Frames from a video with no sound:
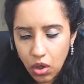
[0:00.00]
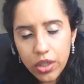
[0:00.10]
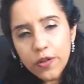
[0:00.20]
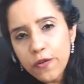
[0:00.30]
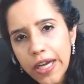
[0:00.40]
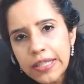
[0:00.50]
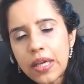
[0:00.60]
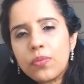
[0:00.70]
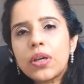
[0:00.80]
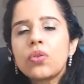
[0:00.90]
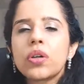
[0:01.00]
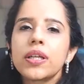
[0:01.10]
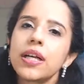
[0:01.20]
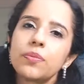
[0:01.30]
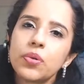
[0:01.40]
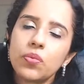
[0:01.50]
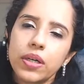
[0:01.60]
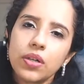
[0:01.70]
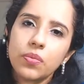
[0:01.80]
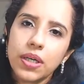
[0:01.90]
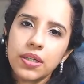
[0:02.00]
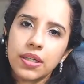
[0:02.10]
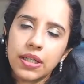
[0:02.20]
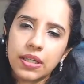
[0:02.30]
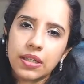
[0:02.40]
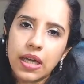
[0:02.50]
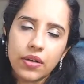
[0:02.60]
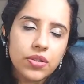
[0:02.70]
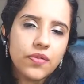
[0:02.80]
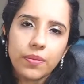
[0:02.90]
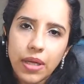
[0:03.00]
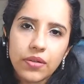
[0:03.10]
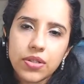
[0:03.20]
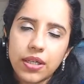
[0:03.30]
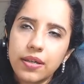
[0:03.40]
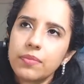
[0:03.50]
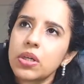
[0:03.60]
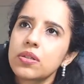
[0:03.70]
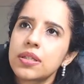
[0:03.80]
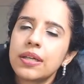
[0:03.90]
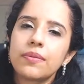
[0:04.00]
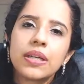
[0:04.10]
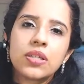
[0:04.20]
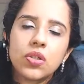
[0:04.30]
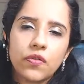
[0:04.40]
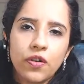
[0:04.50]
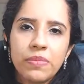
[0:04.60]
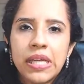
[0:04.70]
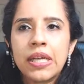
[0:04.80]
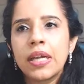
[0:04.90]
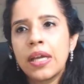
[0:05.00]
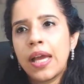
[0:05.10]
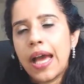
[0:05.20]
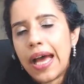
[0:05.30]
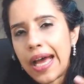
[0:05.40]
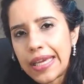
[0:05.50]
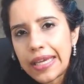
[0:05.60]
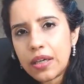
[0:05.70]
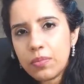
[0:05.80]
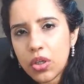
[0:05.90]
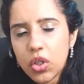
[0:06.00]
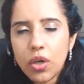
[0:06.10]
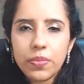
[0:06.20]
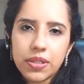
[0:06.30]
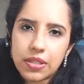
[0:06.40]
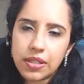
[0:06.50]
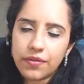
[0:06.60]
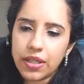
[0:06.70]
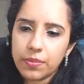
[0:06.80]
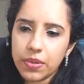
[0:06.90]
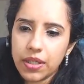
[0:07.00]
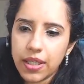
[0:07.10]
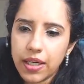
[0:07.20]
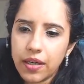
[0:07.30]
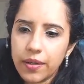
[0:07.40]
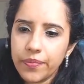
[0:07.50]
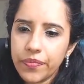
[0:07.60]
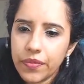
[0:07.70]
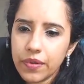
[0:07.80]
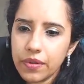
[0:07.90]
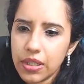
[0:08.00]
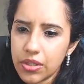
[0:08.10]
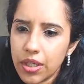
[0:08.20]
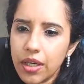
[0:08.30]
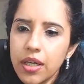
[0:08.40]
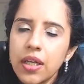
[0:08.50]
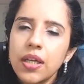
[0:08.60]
Or you find someone who can help you one-on-one in outs from outside, right? Because see, it's for me, I care about your personal development, Nisha,